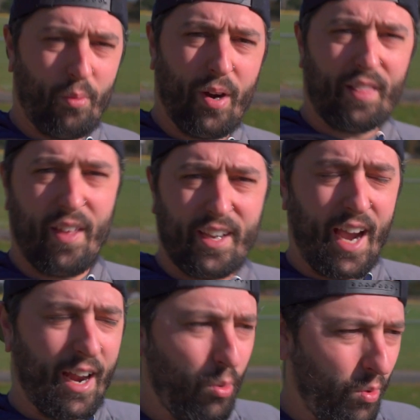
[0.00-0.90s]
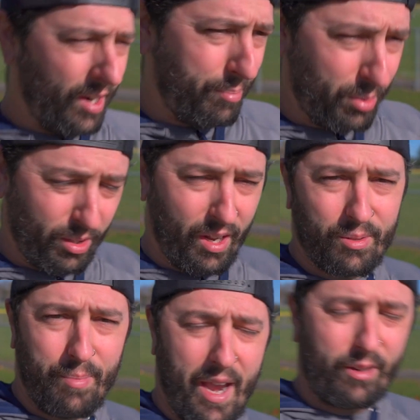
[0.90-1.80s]
is it good where if
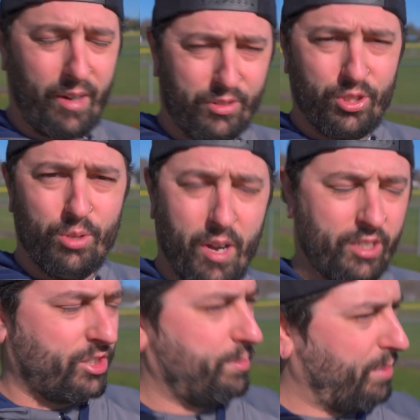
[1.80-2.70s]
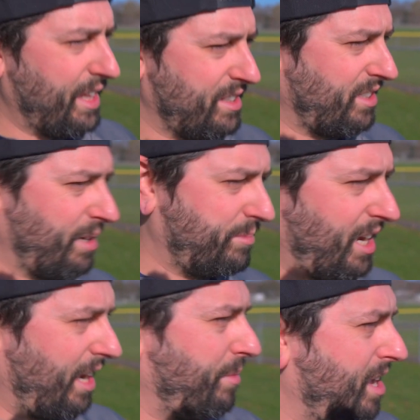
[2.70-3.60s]
you just throw it on a selfie stick
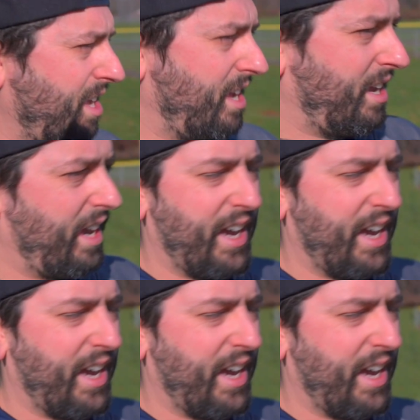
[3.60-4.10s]
like this one.